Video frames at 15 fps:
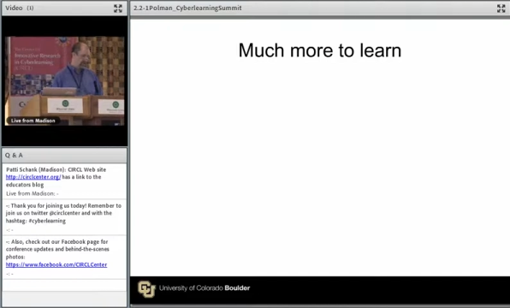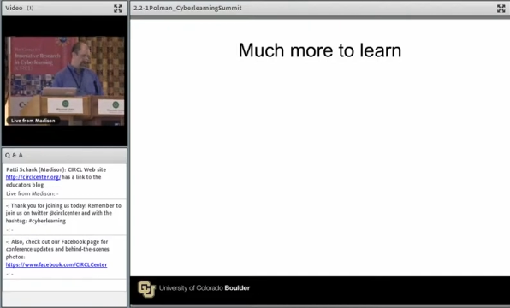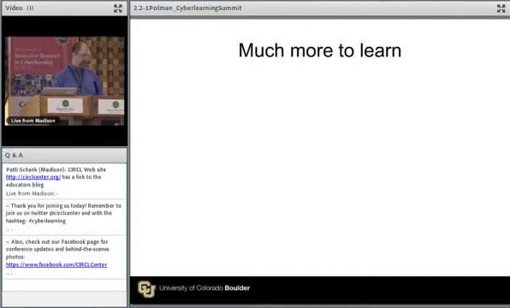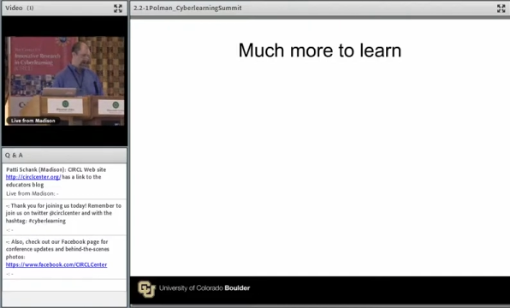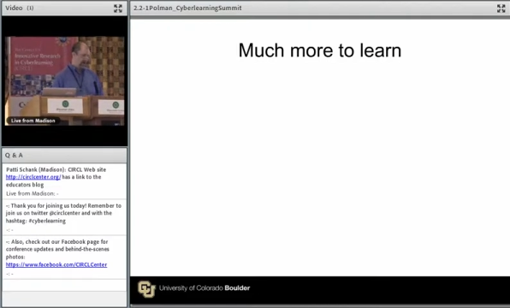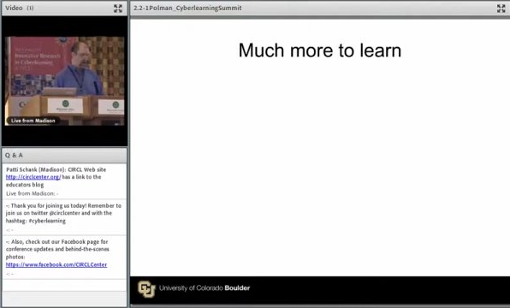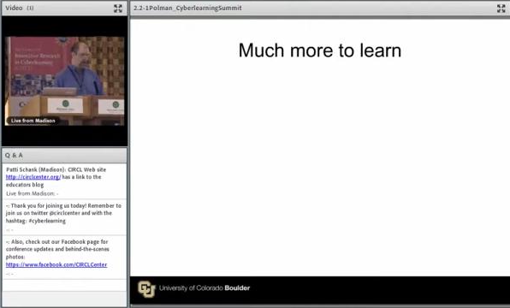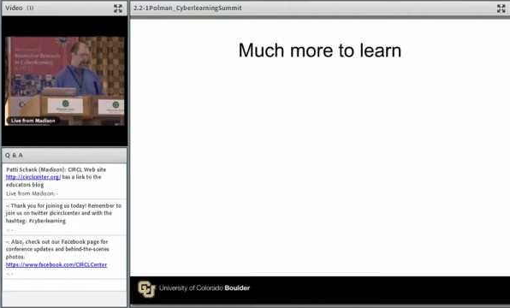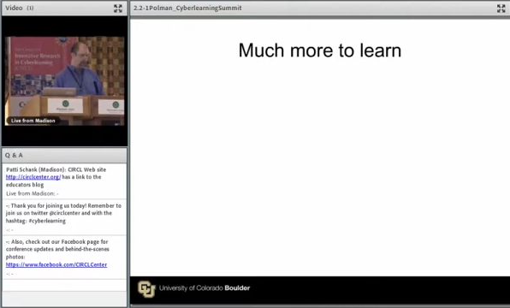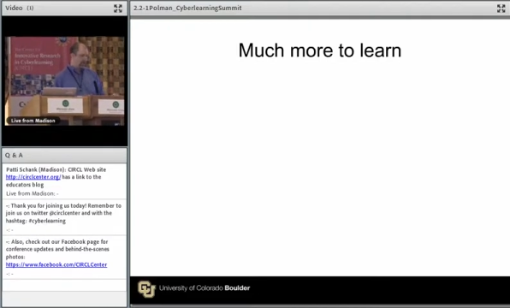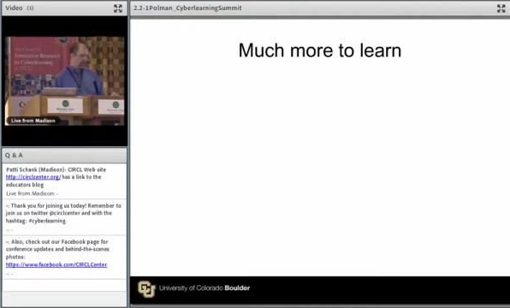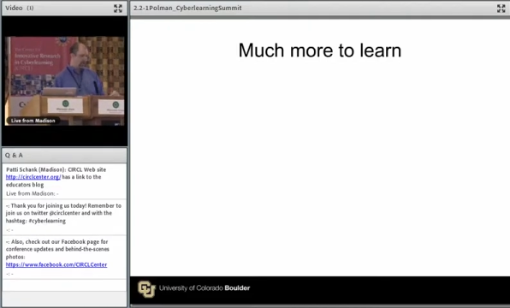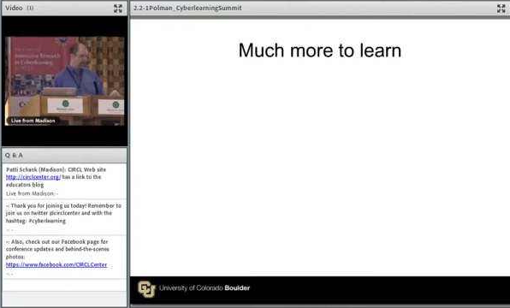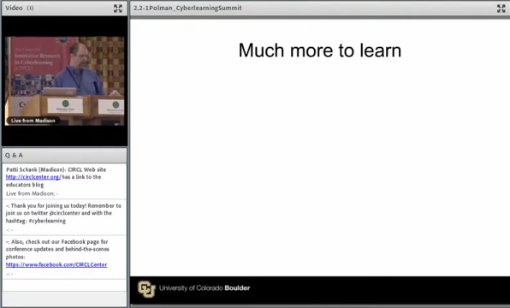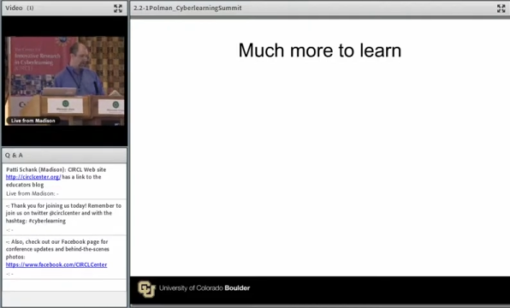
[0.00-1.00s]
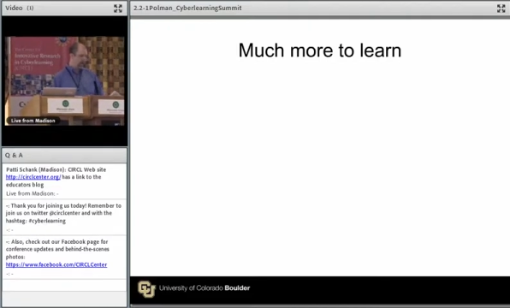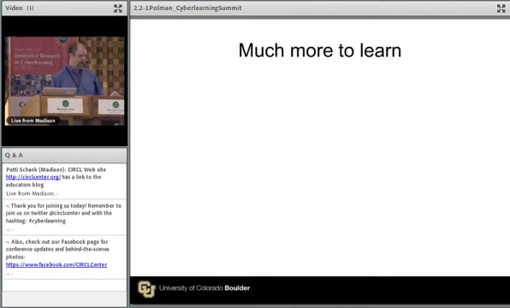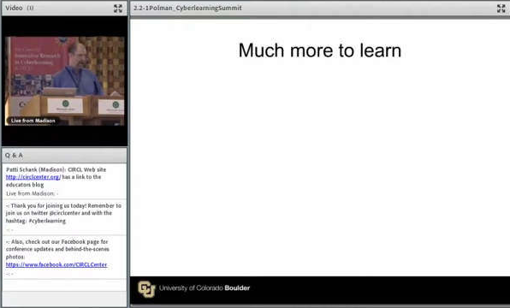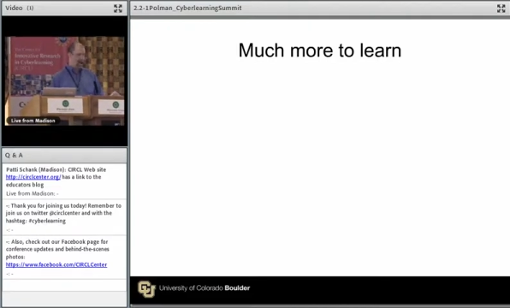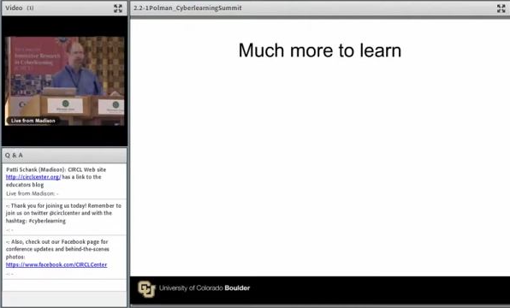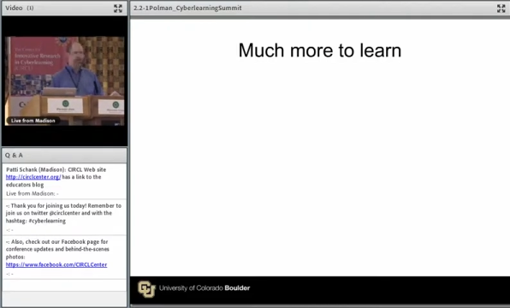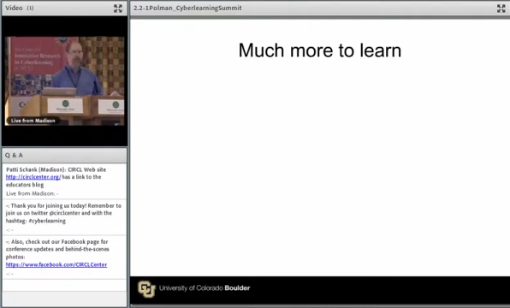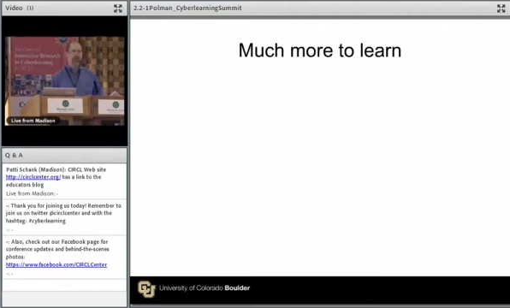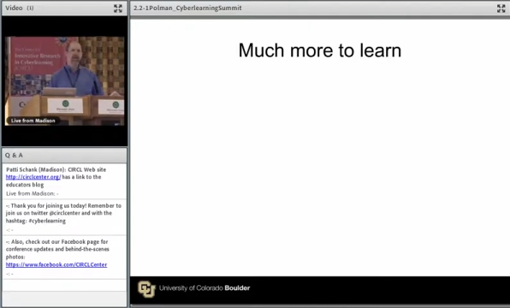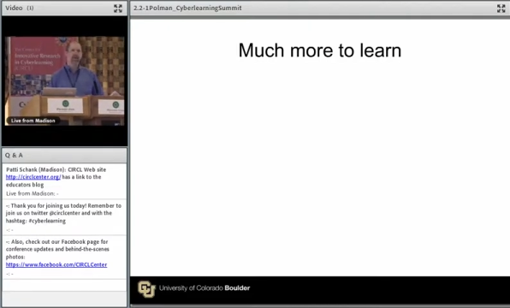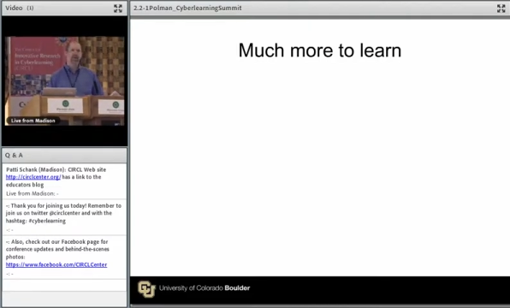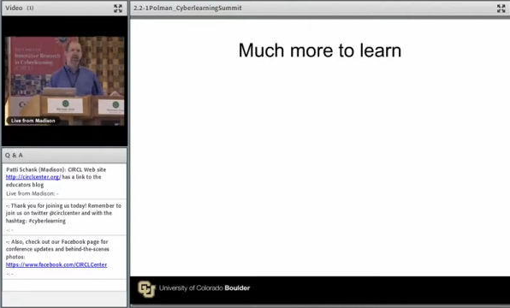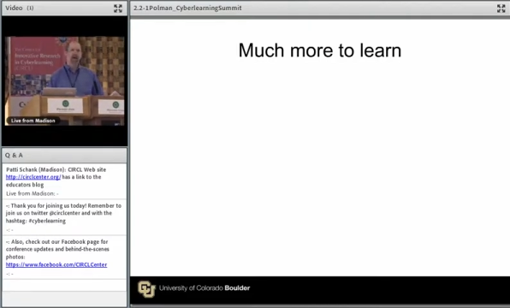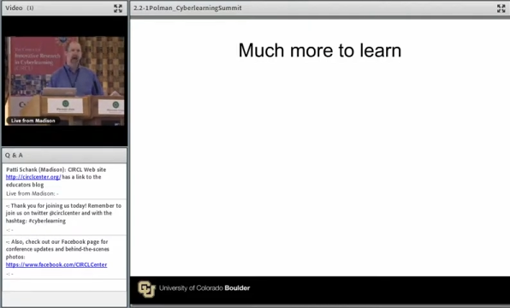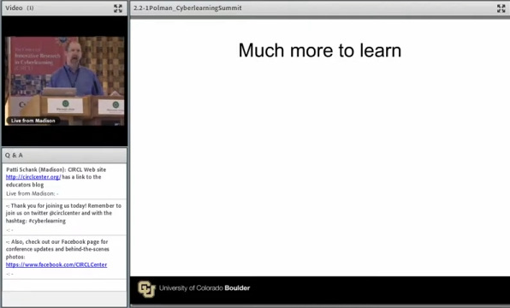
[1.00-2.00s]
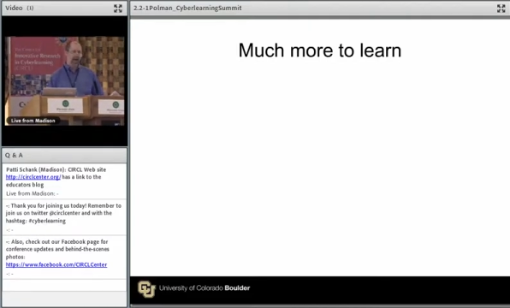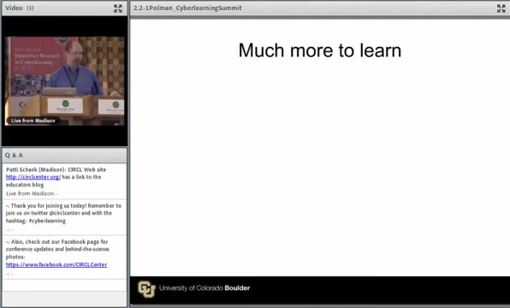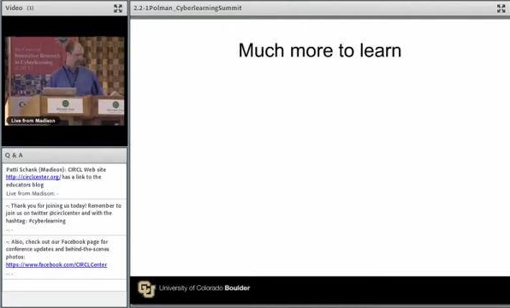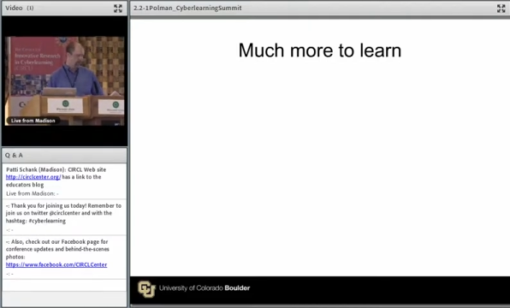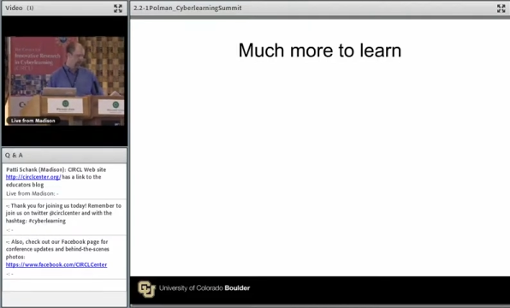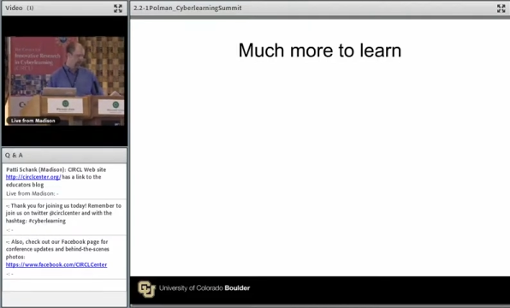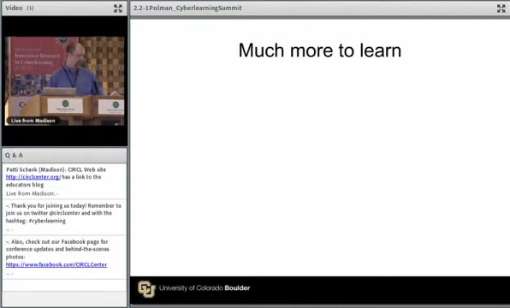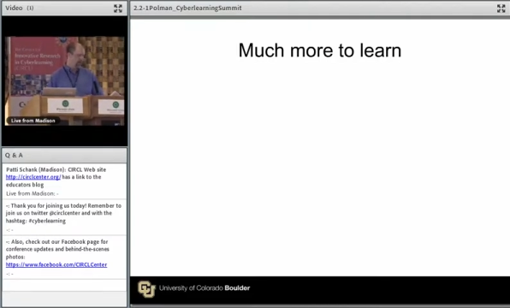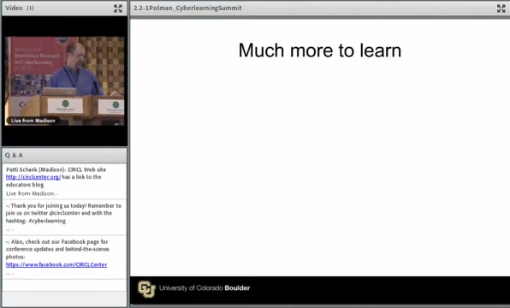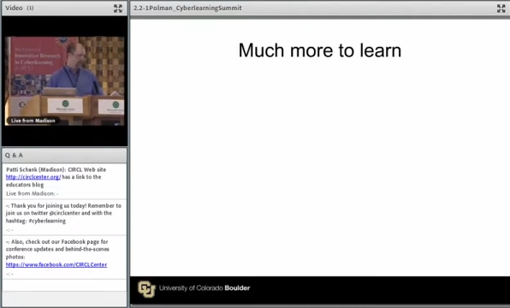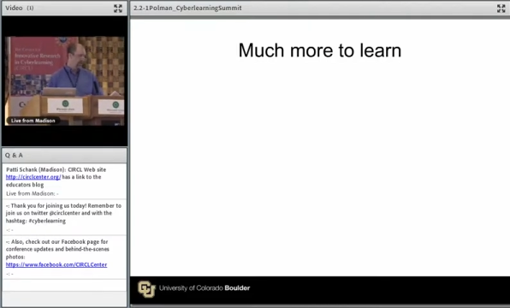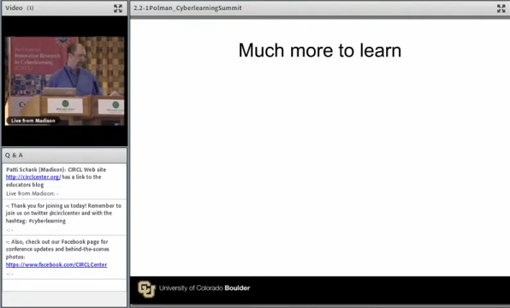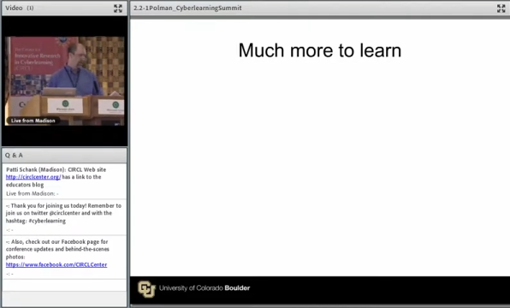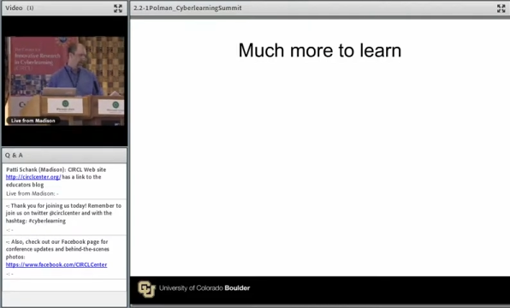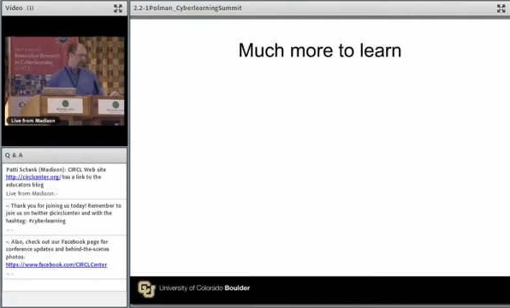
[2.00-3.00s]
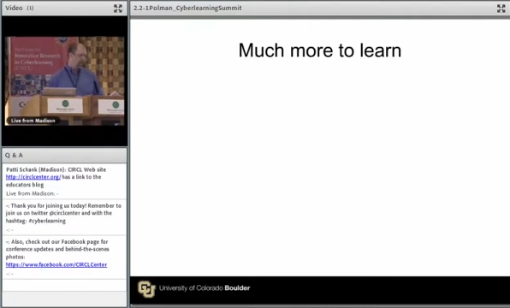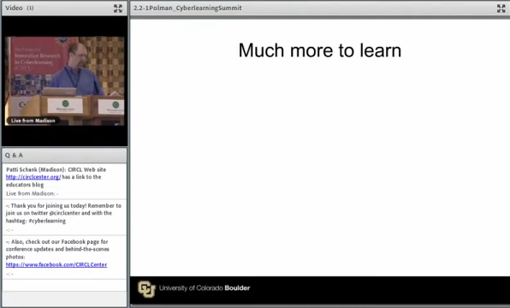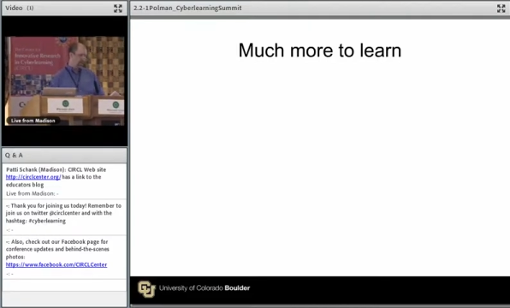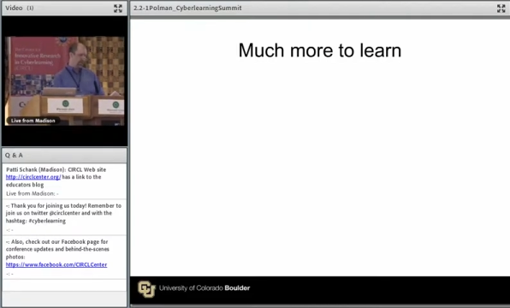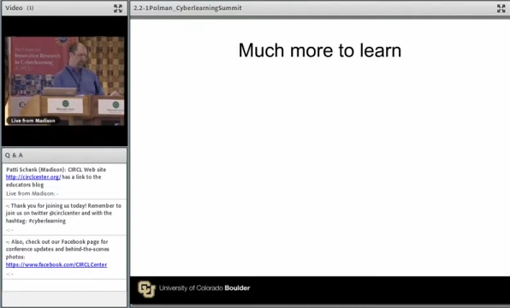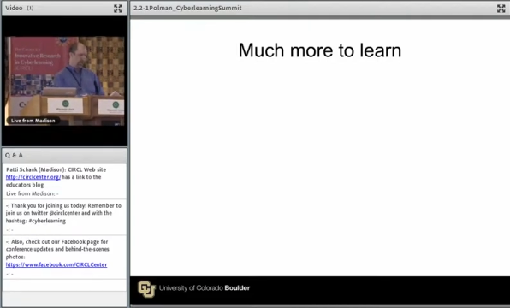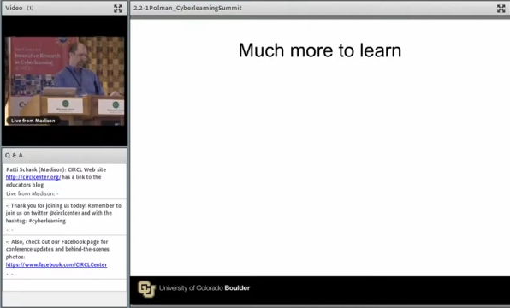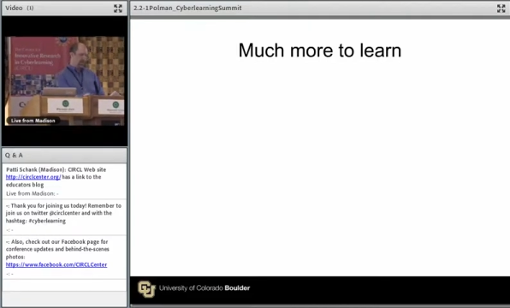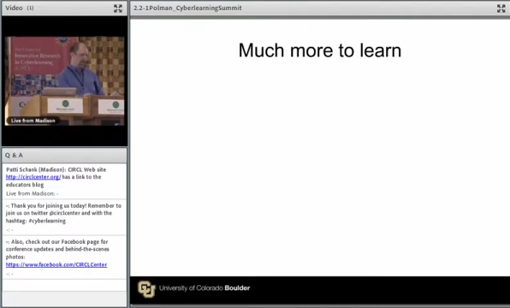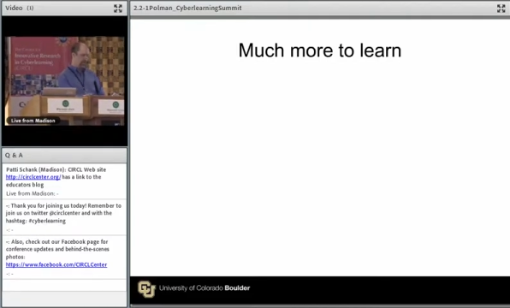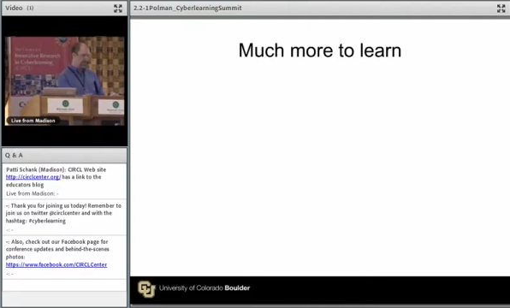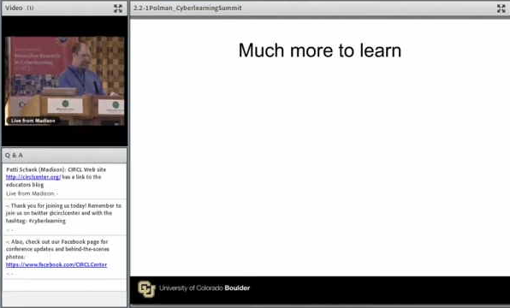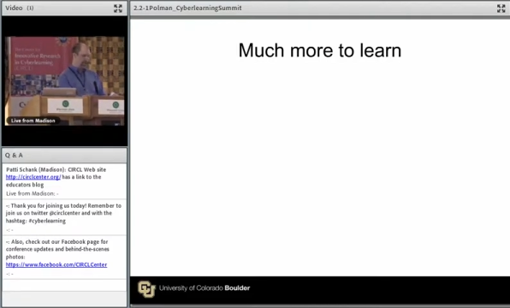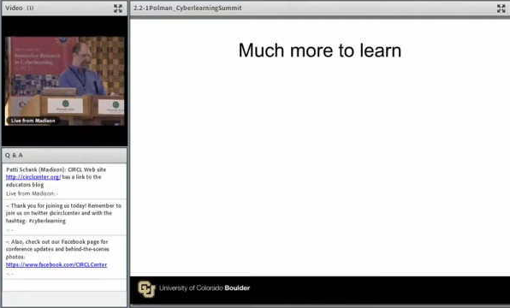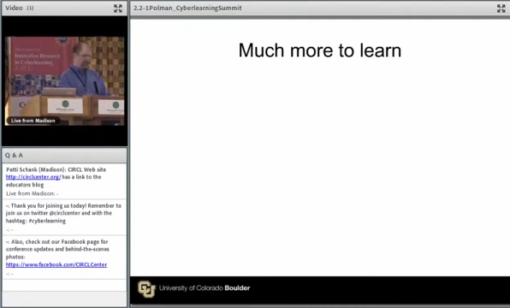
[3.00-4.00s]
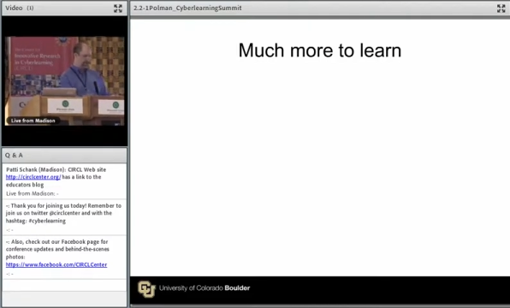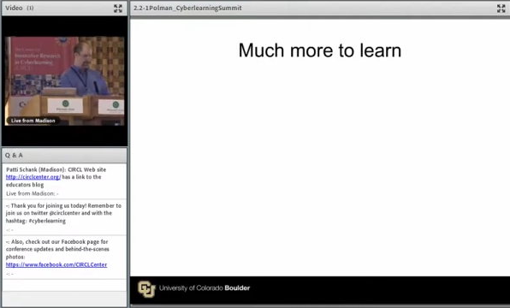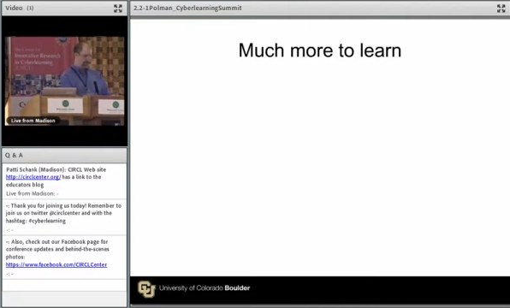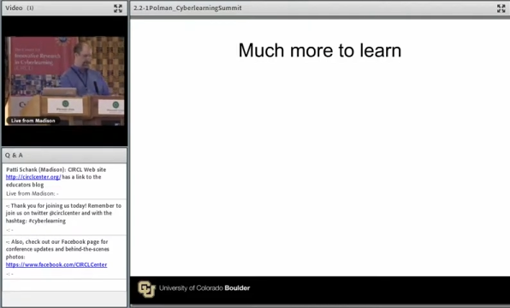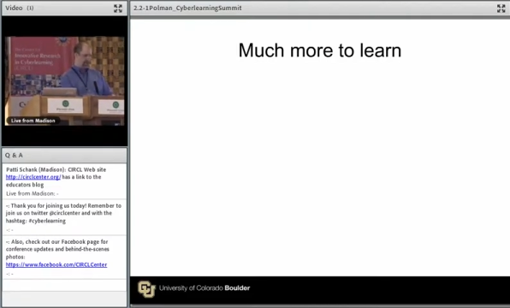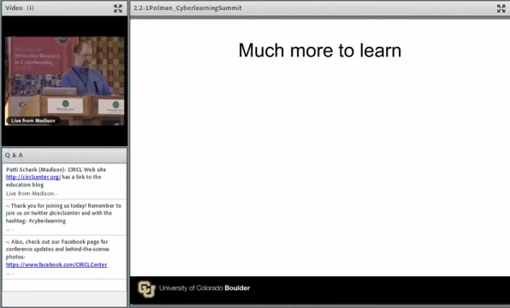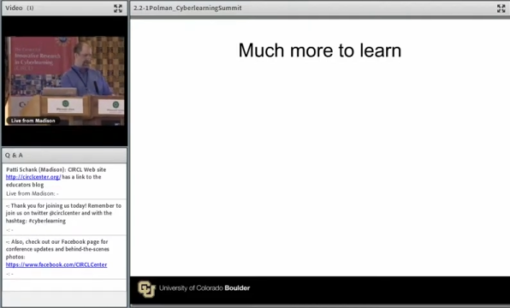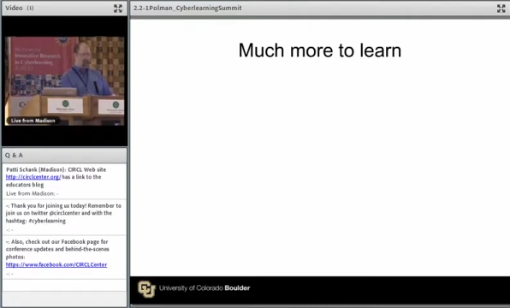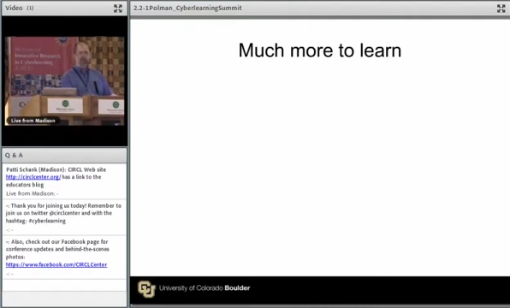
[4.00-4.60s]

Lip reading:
Nobody's mouth can be seen.